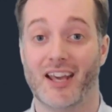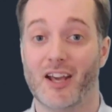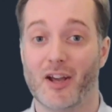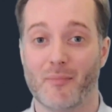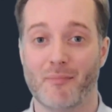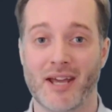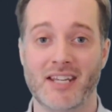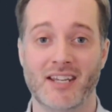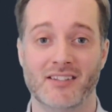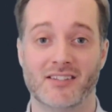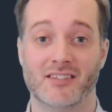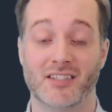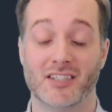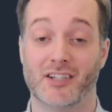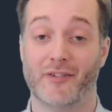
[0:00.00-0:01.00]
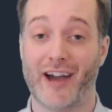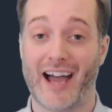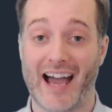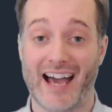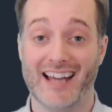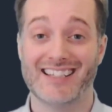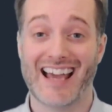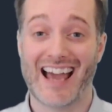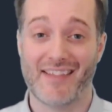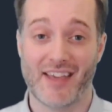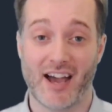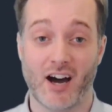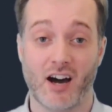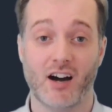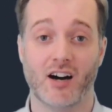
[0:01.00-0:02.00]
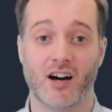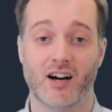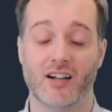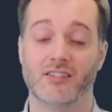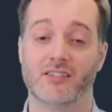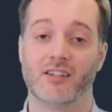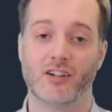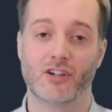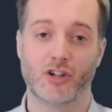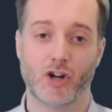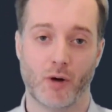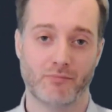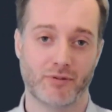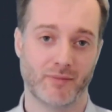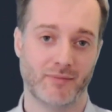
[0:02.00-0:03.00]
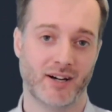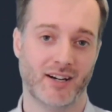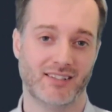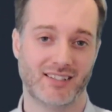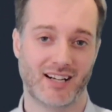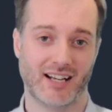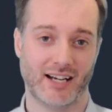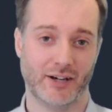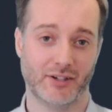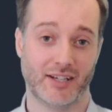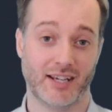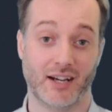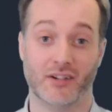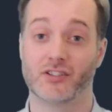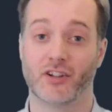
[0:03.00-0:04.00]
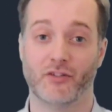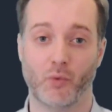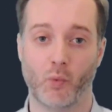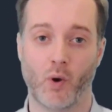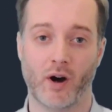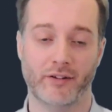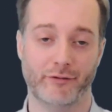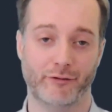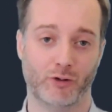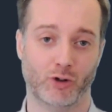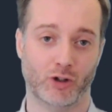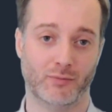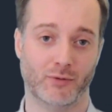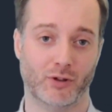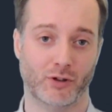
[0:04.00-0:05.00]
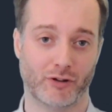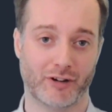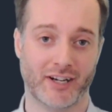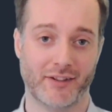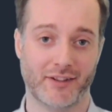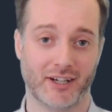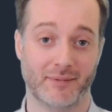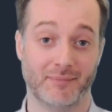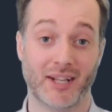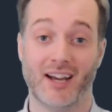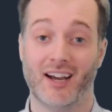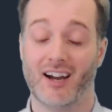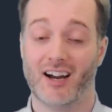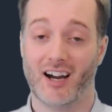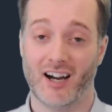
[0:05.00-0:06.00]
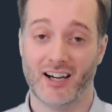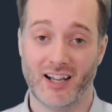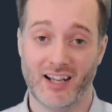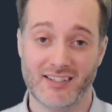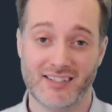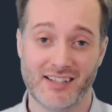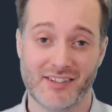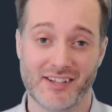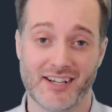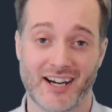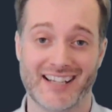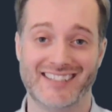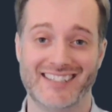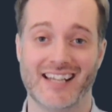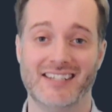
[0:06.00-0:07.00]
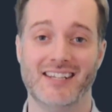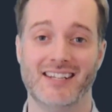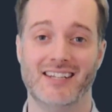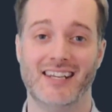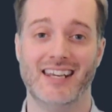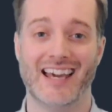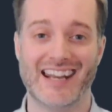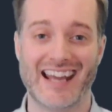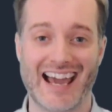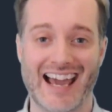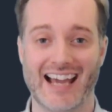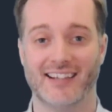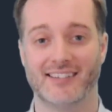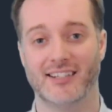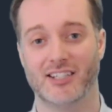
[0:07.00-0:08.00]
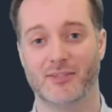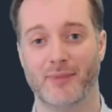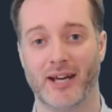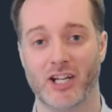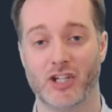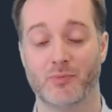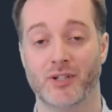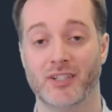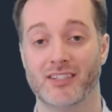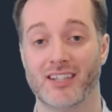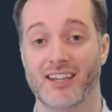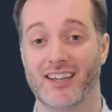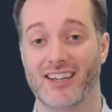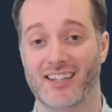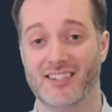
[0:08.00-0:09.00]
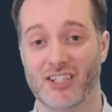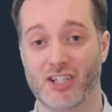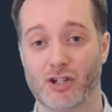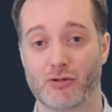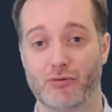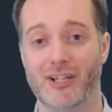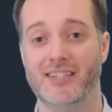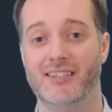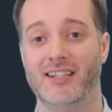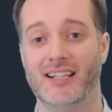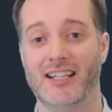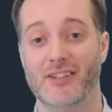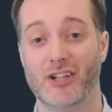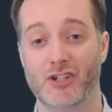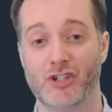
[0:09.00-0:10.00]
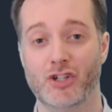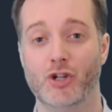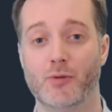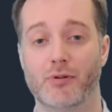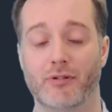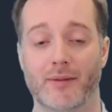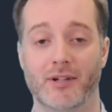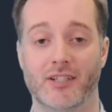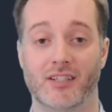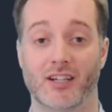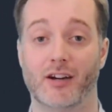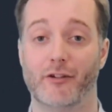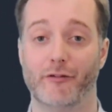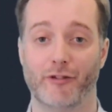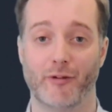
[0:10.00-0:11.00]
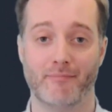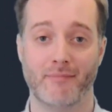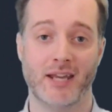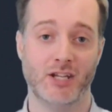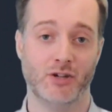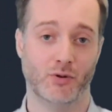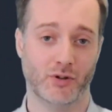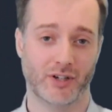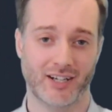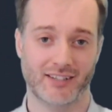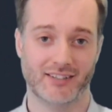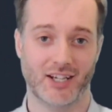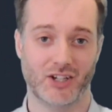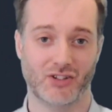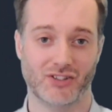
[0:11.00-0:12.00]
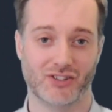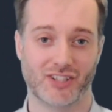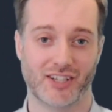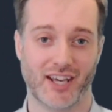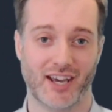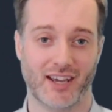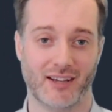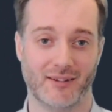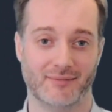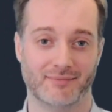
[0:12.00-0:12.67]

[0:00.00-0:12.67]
Many incidents have had, at their heart, compromised cloud accounts of one form or another, highlighting that identity and access management is increasingly the new perimeter for many organizations today.